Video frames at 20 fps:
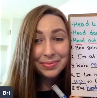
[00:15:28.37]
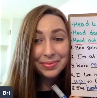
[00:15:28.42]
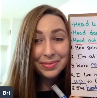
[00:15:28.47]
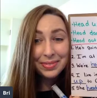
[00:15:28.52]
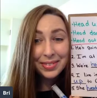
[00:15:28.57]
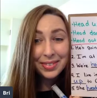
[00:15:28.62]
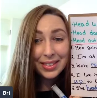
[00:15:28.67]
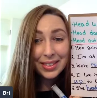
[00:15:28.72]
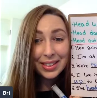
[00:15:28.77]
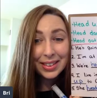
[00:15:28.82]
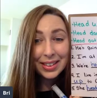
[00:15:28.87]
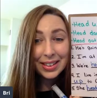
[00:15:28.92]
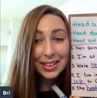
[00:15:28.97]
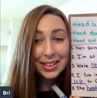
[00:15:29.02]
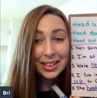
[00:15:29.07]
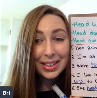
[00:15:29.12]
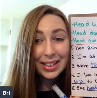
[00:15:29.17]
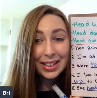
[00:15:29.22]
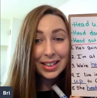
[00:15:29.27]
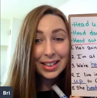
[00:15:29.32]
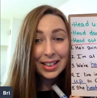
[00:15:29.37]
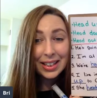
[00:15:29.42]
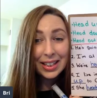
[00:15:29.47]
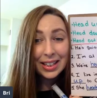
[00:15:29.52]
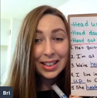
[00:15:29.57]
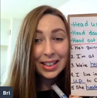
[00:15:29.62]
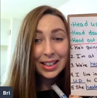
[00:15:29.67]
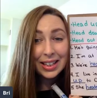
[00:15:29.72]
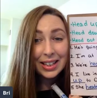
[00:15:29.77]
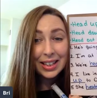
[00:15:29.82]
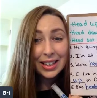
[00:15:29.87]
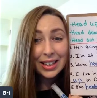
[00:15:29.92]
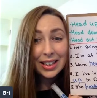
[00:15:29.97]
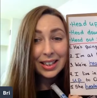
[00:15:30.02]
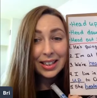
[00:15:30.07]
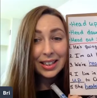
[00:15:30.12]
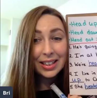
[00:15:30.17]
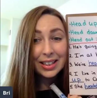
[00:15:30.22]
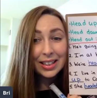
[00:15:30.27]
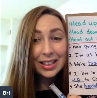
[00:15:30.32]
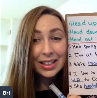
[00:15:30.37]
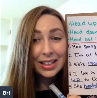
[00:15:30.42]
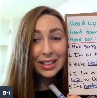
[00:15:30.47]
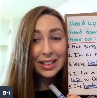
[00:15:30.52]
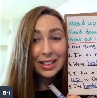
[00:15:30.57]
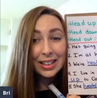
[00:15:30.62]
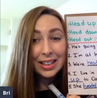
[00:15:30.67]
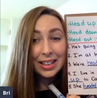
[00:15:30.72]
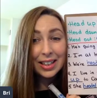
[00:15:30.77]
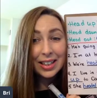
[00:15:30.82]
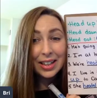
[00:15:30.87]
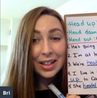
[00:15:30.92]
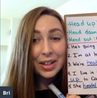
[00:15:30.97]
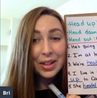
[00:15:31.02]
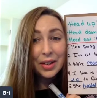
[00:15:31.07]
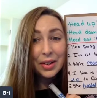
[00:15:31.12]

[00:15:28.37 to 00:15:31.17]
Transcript: (silence)